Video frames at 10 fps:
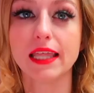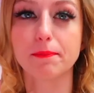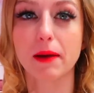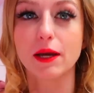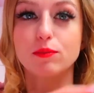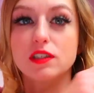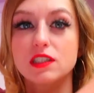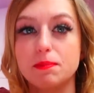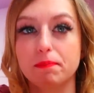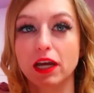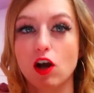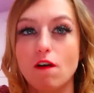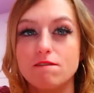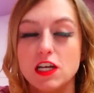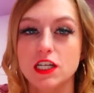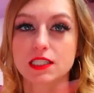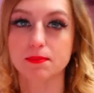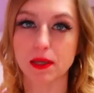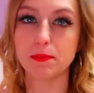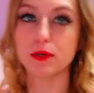think mine was my Converse,
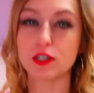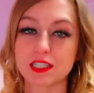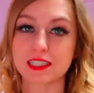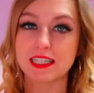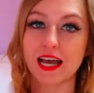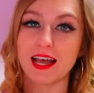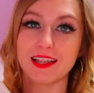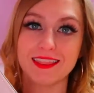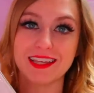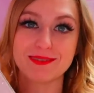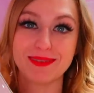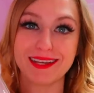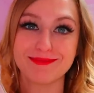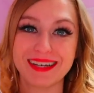my books, and this makeup